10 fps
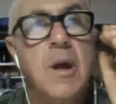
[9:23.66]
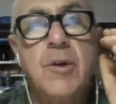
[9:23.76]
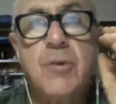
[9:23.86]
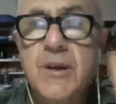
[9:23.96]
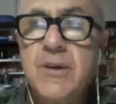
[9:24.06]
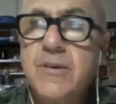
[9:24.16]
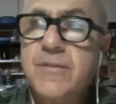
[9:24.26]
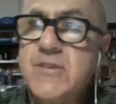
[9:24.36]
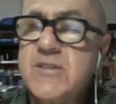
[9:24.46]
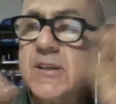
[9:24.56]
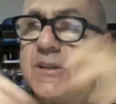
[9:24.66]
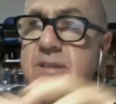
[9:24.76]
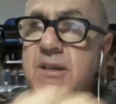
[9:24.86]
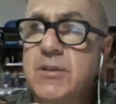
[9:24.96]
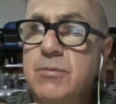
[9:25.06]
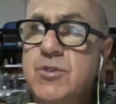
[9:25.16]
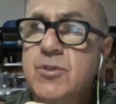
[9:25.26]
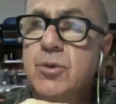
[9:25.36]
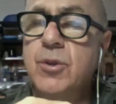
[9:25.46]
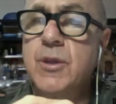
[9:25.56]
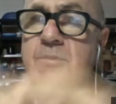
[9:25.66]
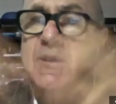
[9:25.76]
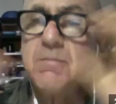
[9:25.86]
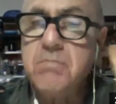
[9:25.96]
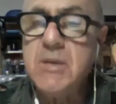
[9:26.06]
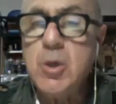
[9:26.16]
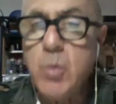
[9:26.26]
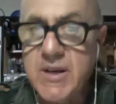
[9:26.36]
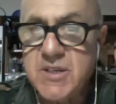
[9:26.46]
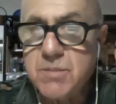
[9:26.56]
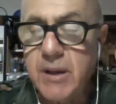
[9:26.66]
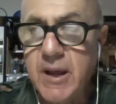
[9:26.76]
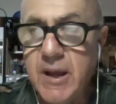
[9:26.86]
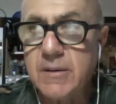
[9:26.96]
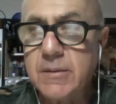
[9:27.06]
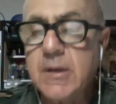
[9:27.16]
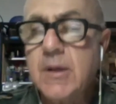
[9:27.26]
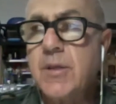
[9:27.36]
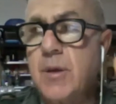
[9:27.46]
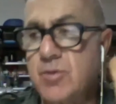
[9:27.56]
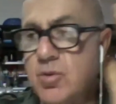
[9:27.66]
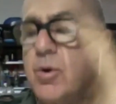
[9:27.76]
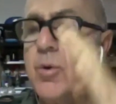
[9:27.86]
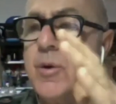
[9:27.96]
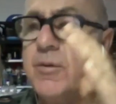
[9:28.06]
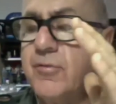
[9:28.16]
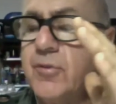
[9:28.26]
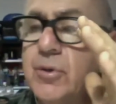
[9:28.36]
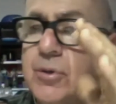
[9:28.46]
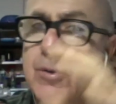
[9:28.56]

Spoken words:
created a facility in the resort that was a mini waste plant that was growing food.